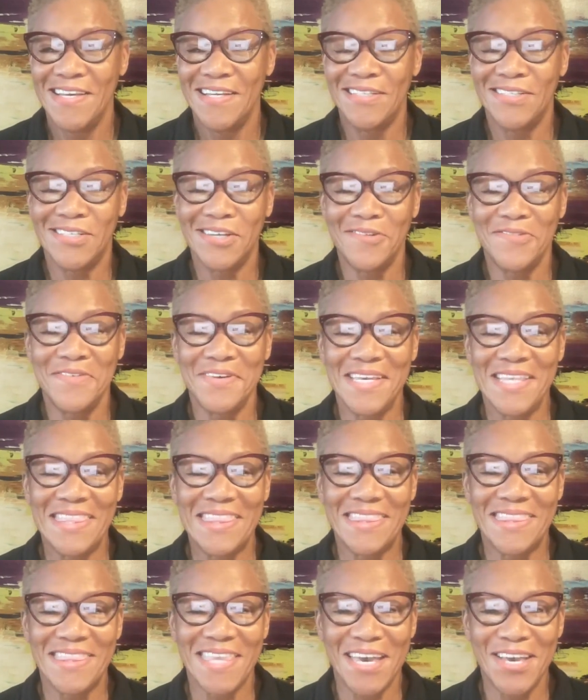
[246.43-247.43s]
Stephanie,
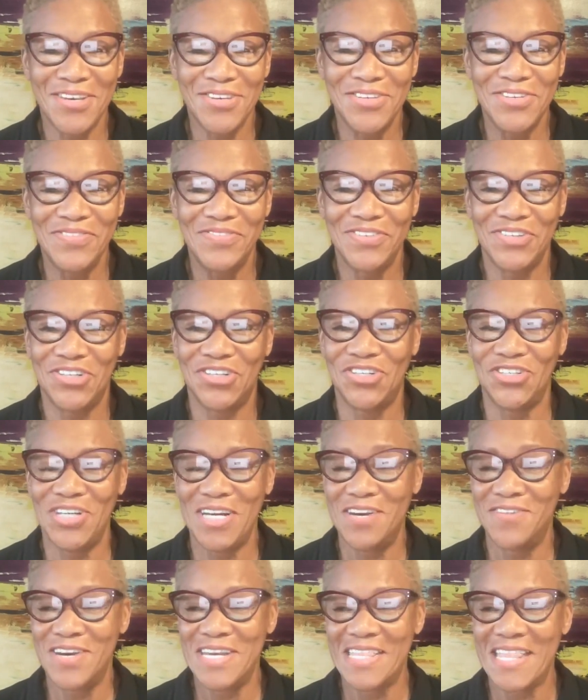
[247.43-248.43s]
thank you for
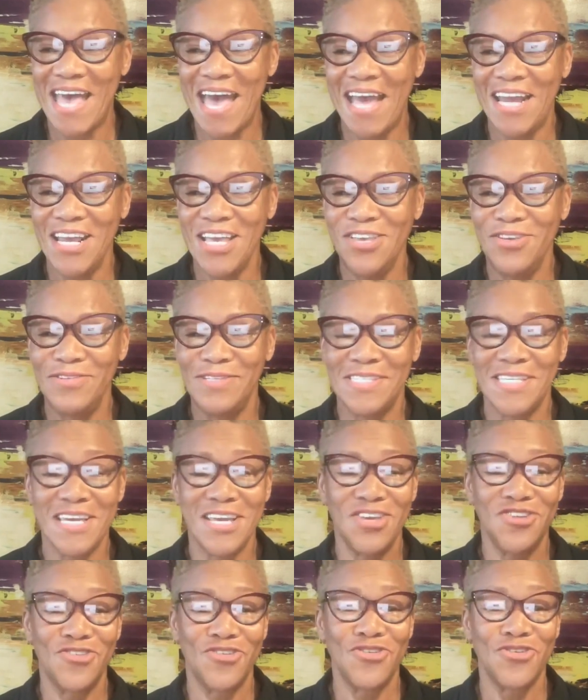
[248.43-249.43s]
sharing that. And you
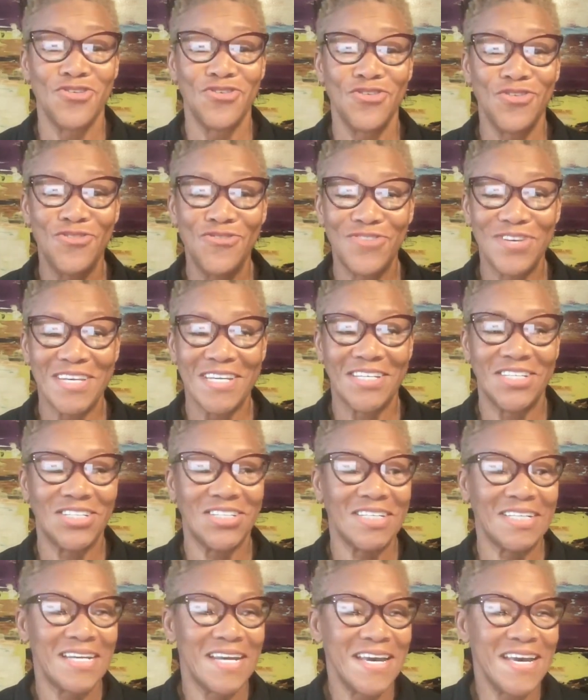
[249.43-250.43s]
said your new
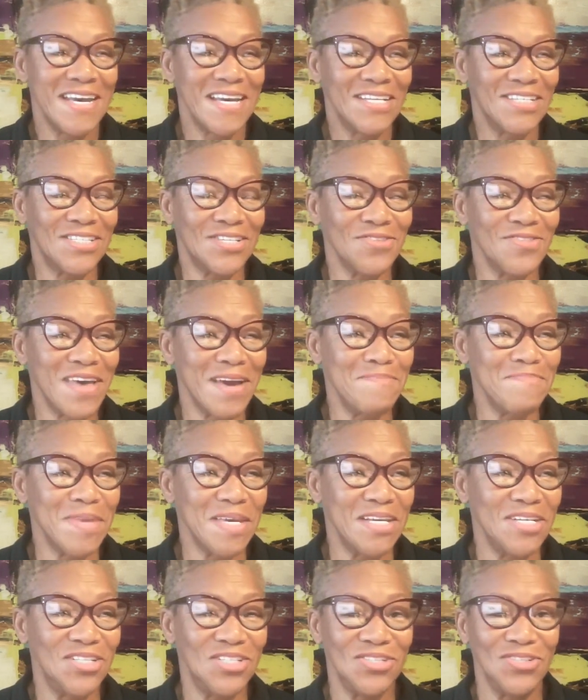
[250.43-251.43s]
kitchen. So that
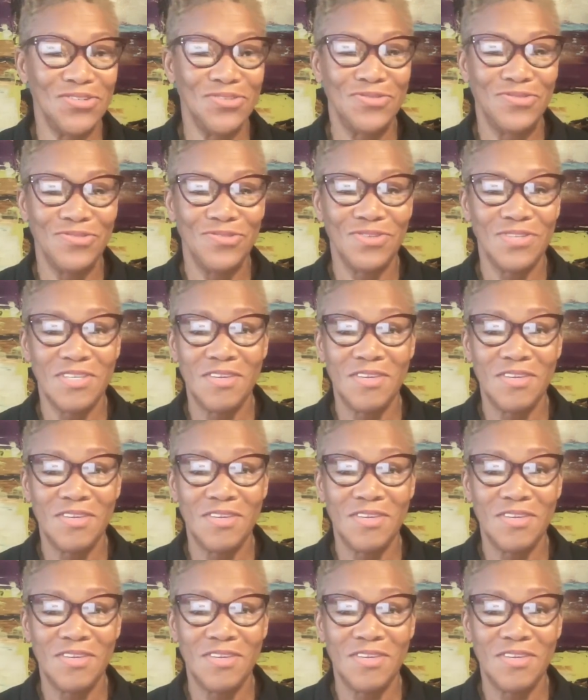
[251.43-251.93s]
means you